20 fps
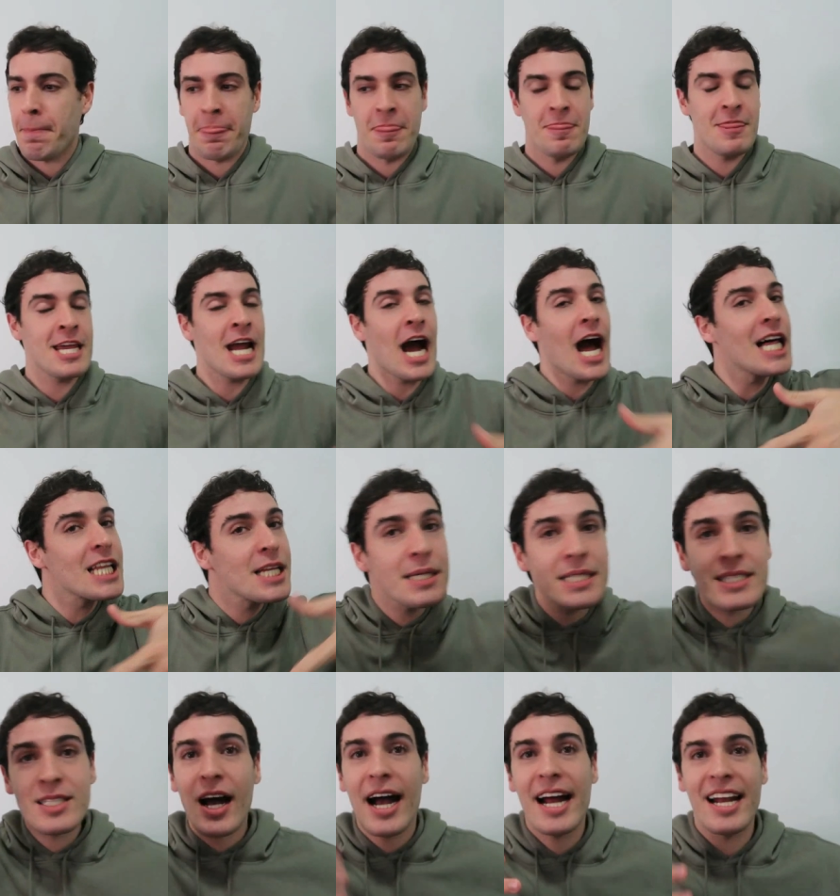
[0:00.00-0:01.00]
The other
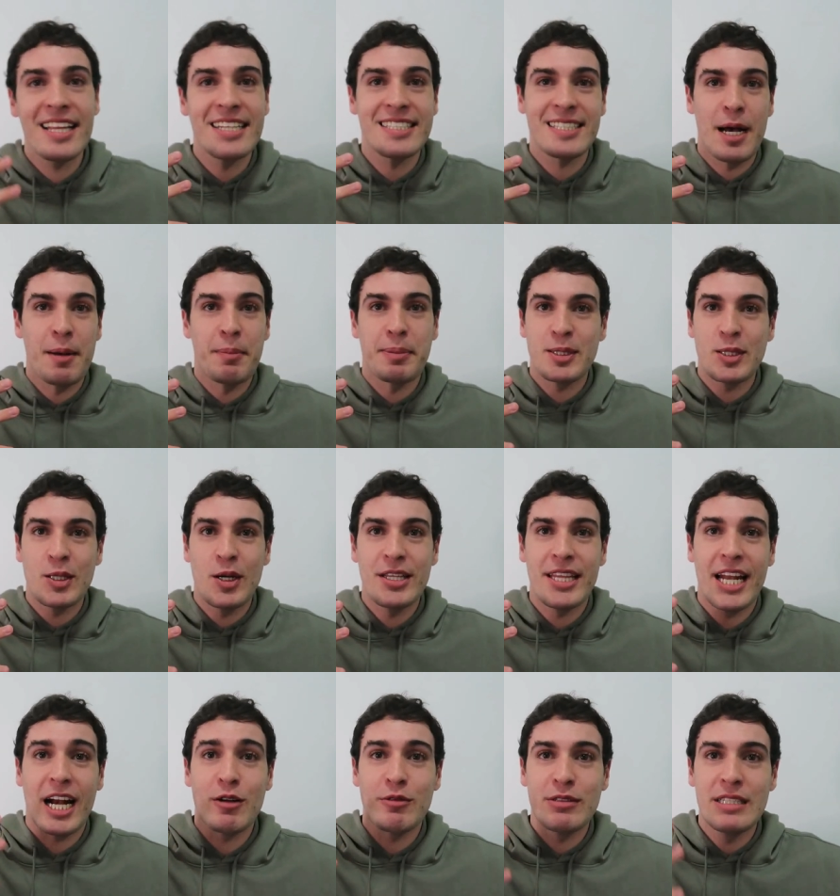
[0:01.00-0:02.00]
side of this episode
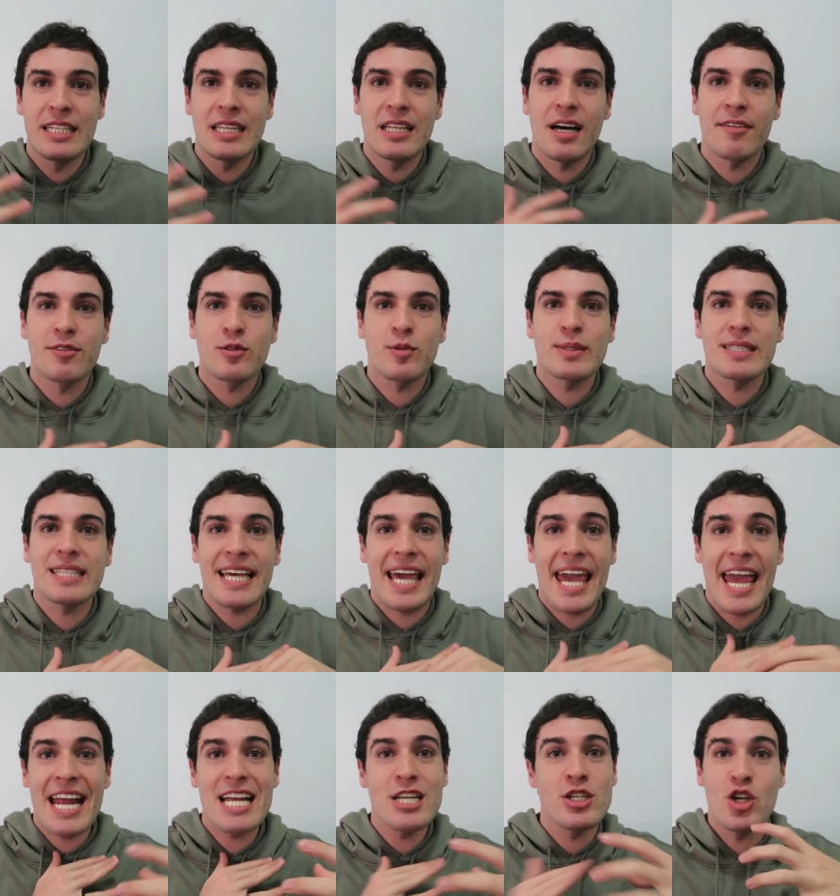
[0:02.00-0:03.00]
that I really loved was the
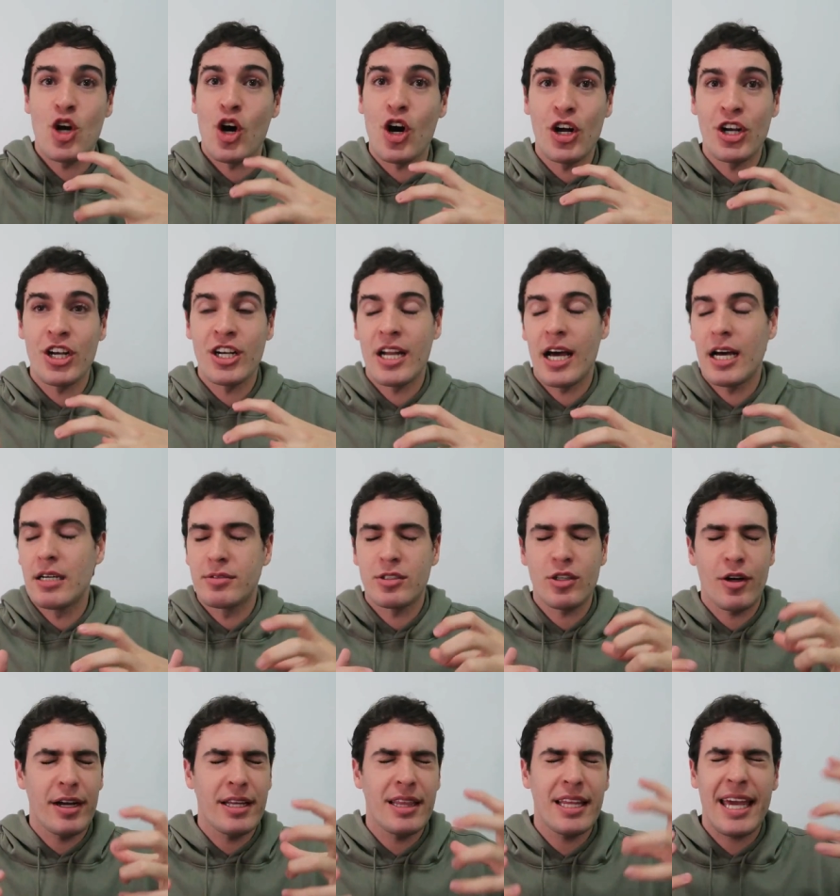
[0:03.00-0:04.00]
key John, uh,
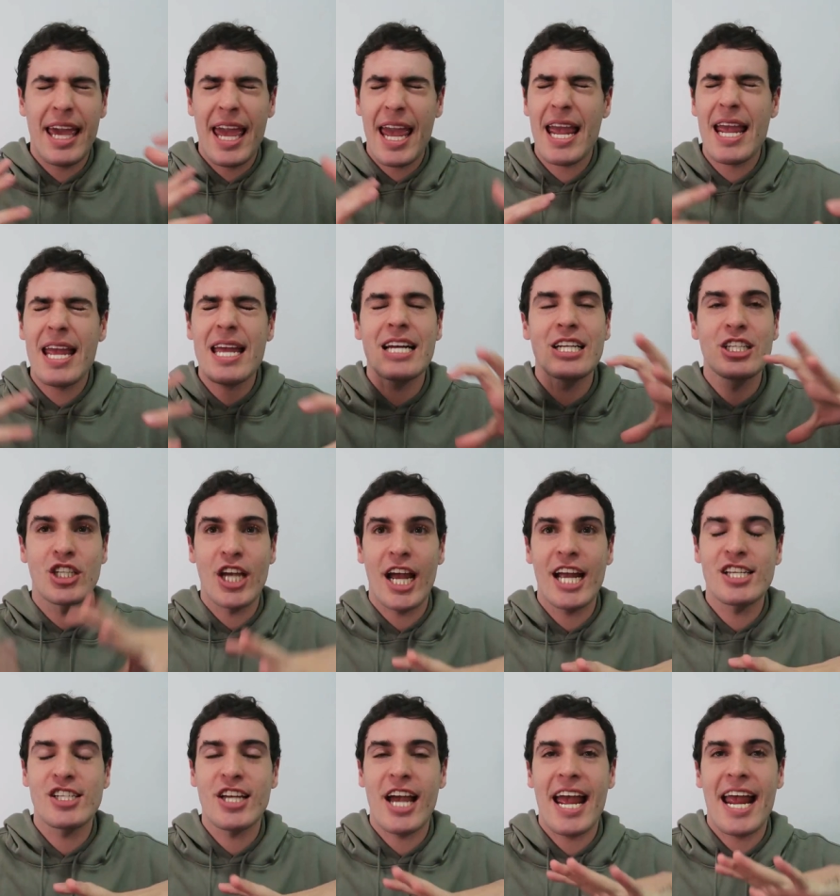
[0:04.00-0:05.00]
sorry, the key
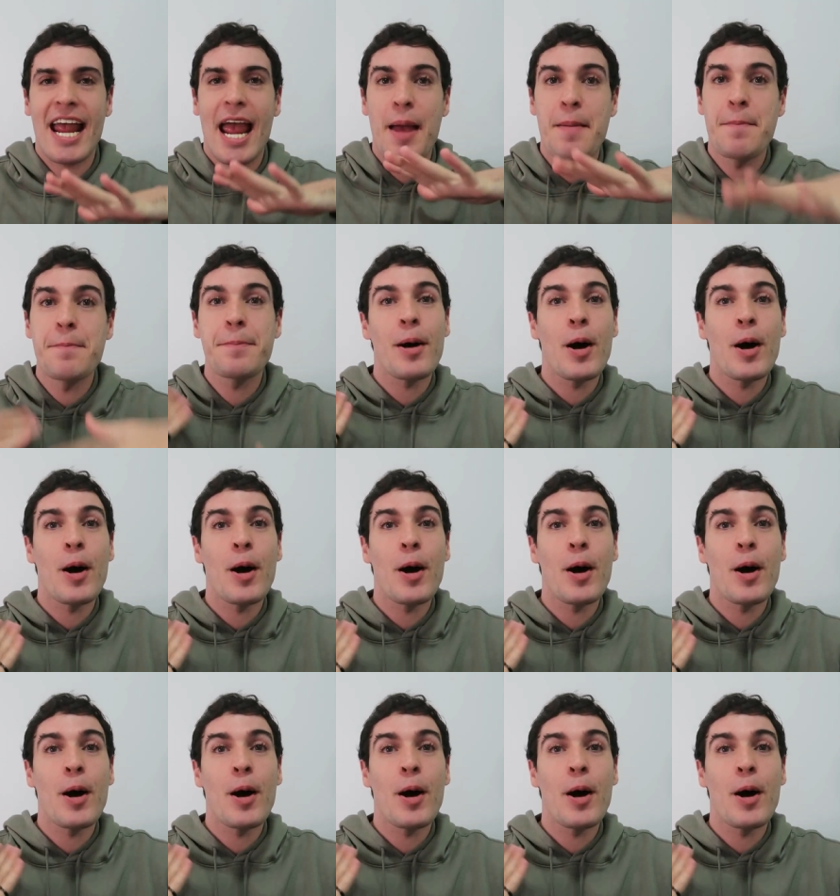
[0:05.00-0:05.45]
JJ and